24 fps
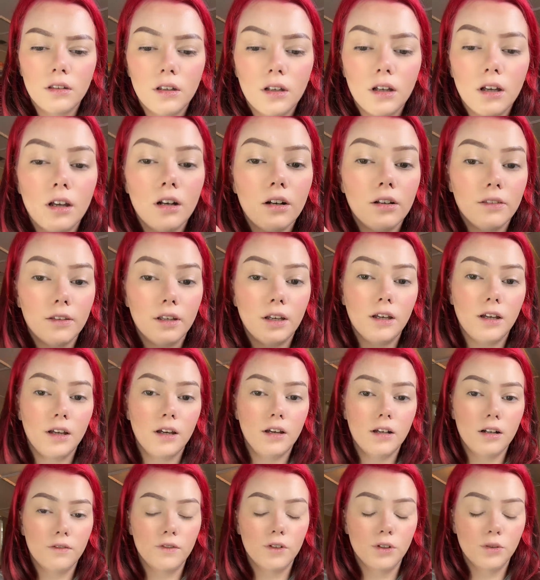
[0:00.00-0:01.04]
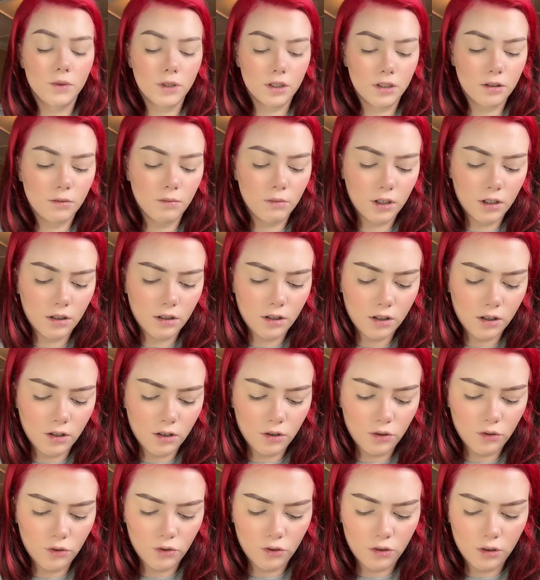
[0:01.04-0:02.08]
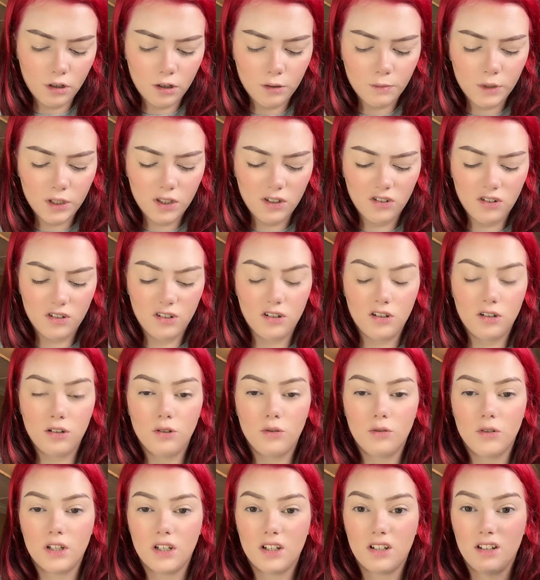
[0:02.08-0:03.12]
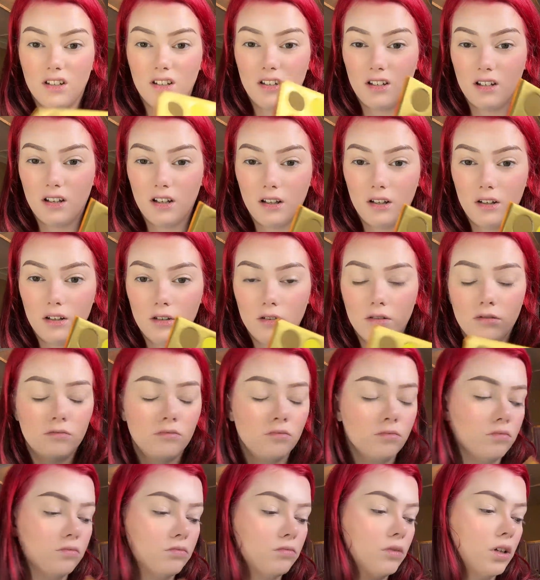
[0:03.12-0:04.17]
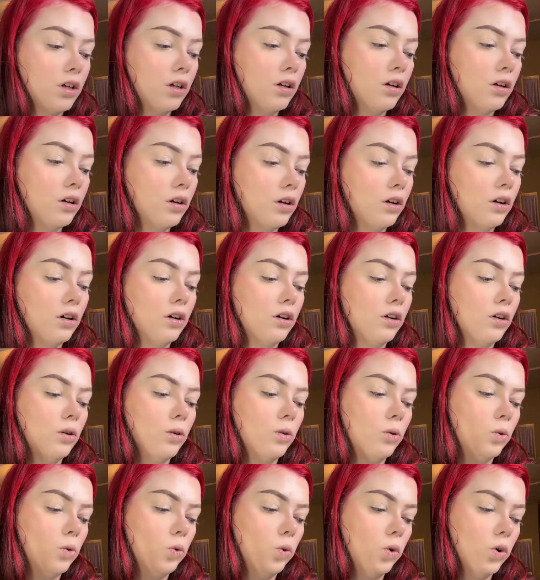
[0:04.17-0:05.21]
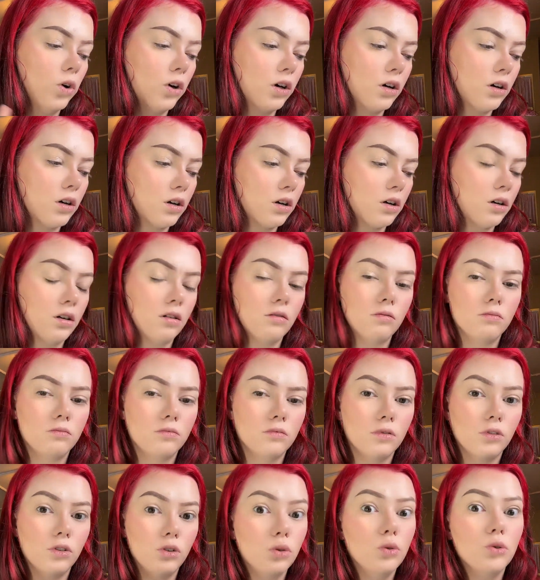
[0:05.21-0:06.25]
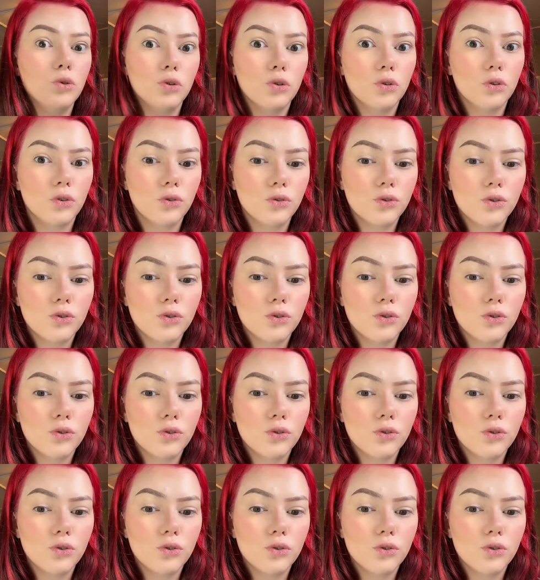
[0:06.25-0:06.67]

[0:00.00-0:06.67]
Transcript: And on the hand of doing something kind of neutral, I'm either going to do a yellow or neutral.